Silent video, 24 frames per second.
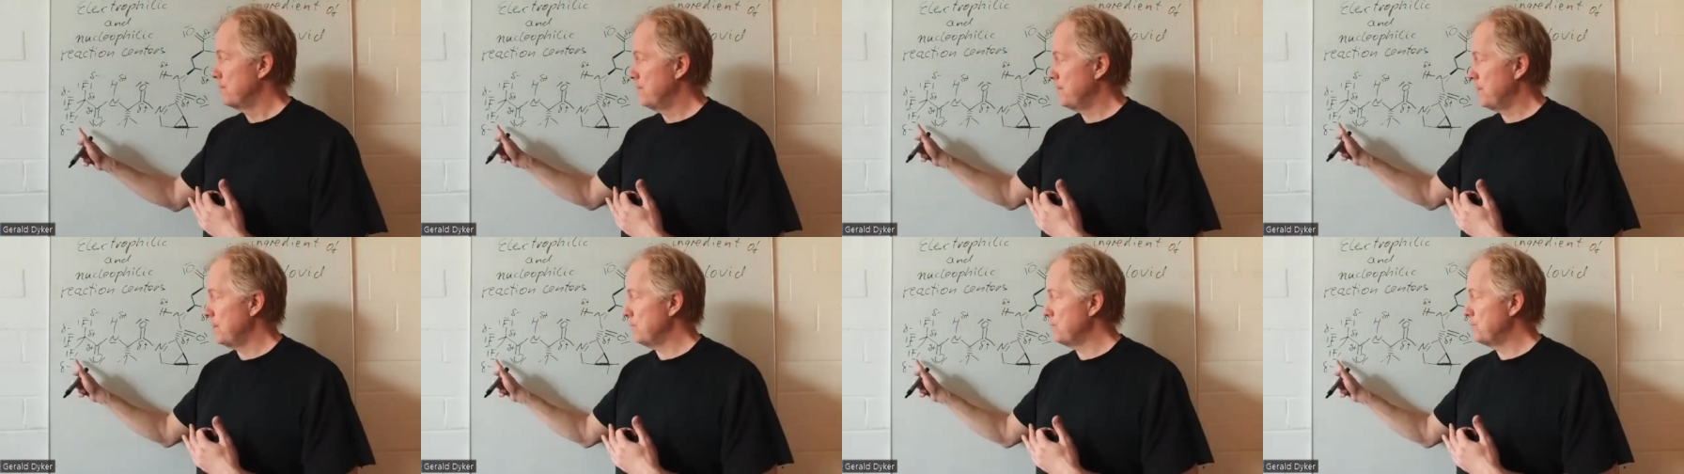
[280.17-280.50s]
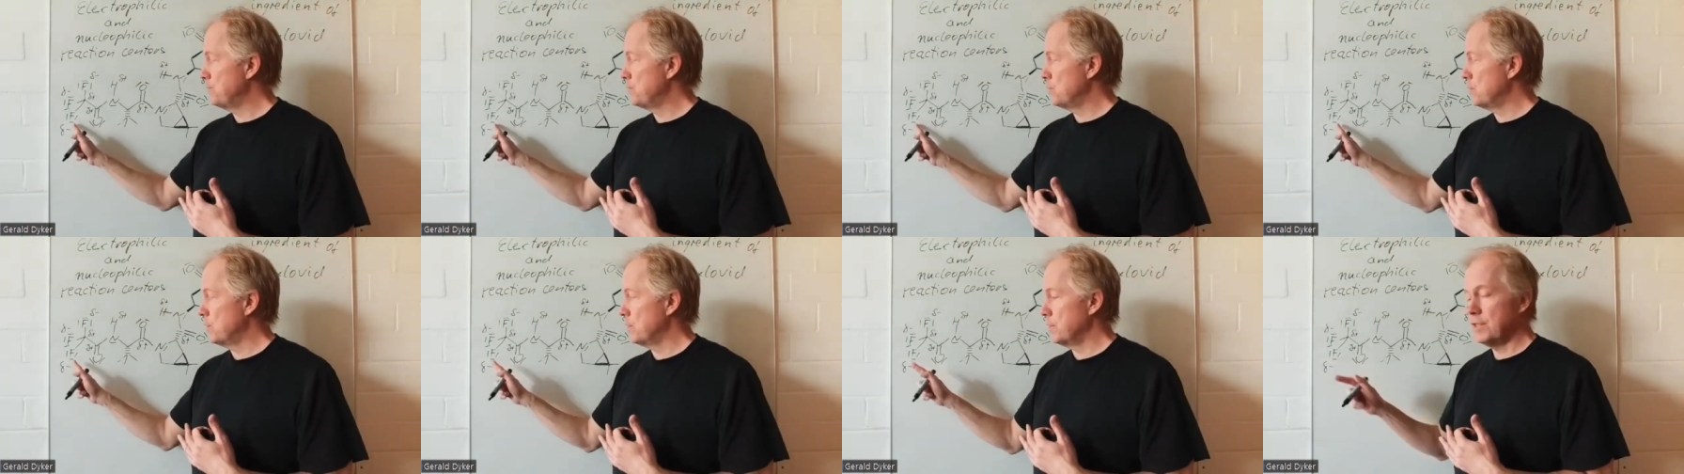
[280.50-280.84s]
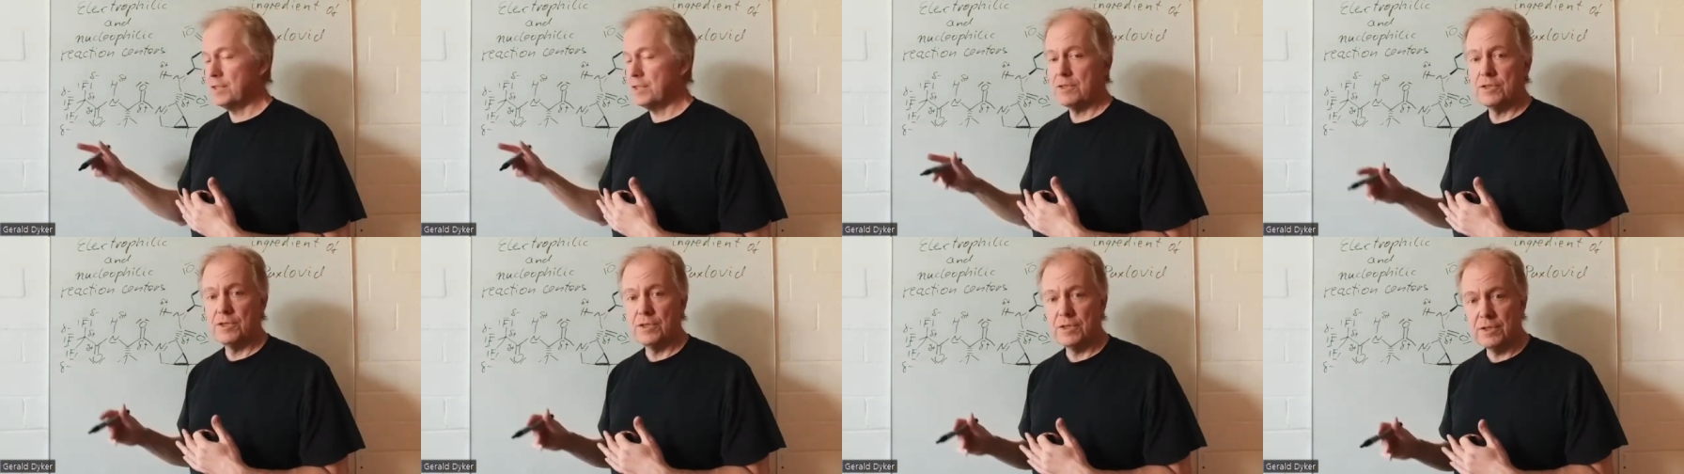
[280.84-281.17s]
Therefore,
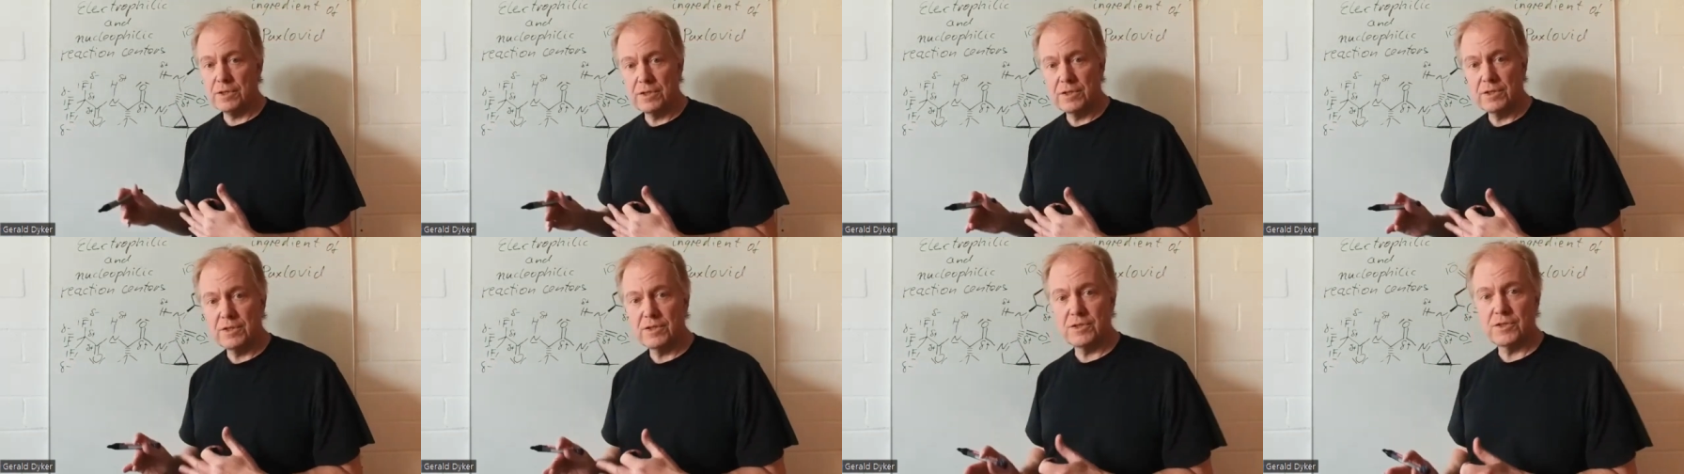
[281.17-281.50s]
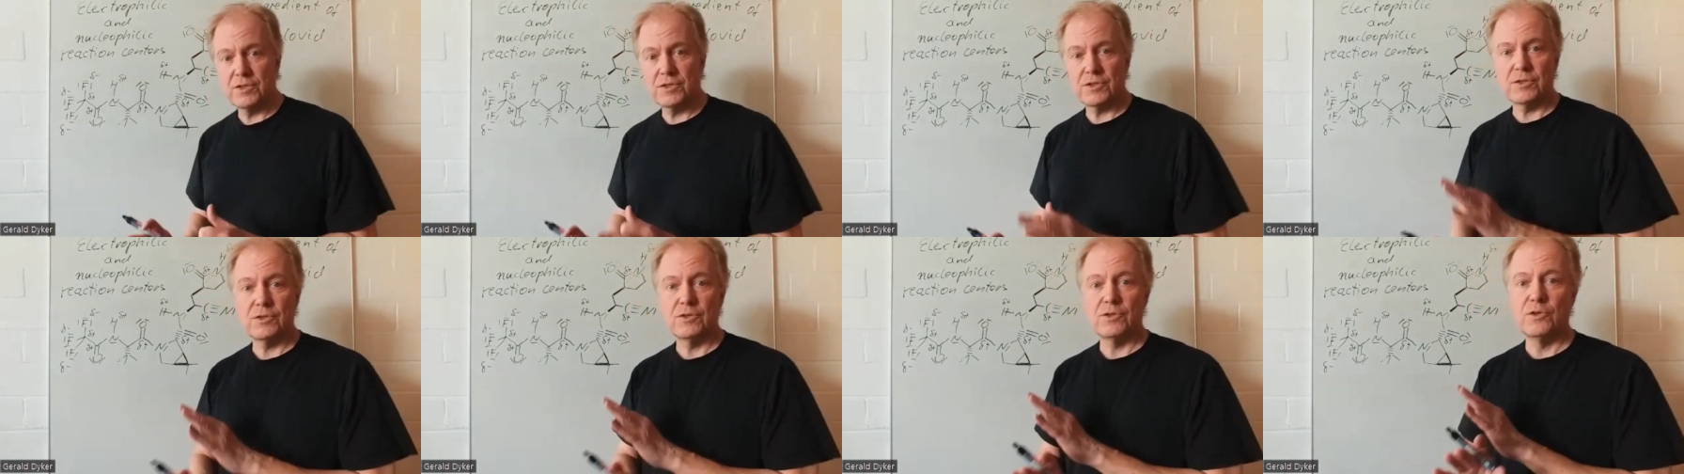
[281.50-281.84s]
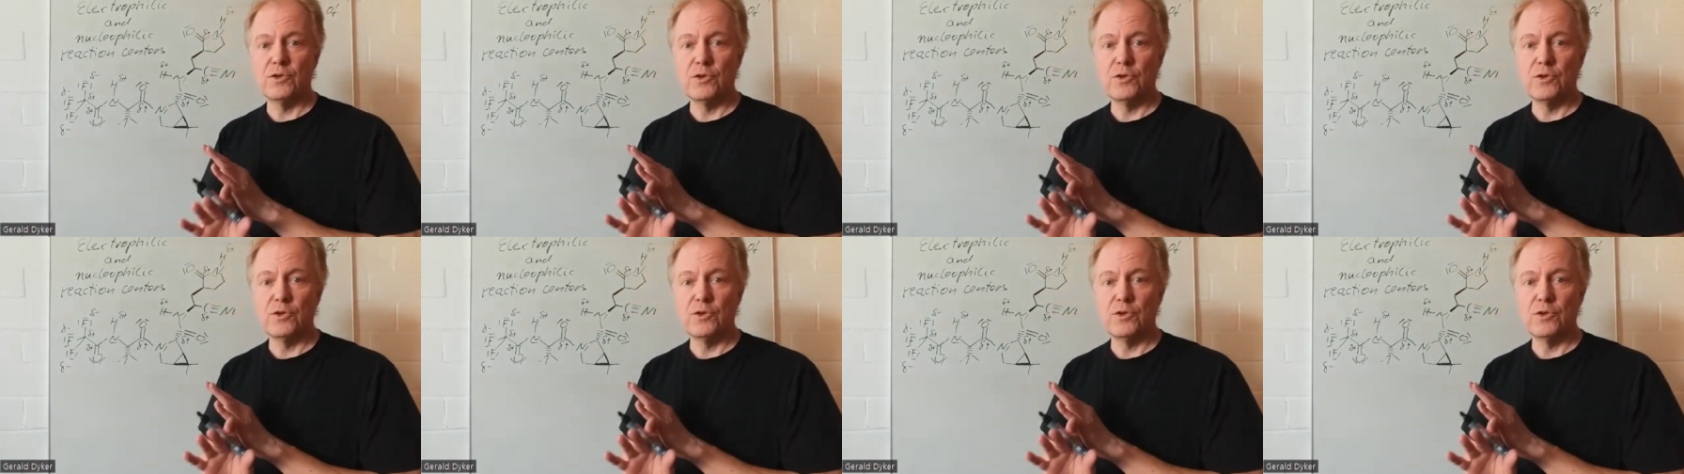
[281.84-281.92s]
it is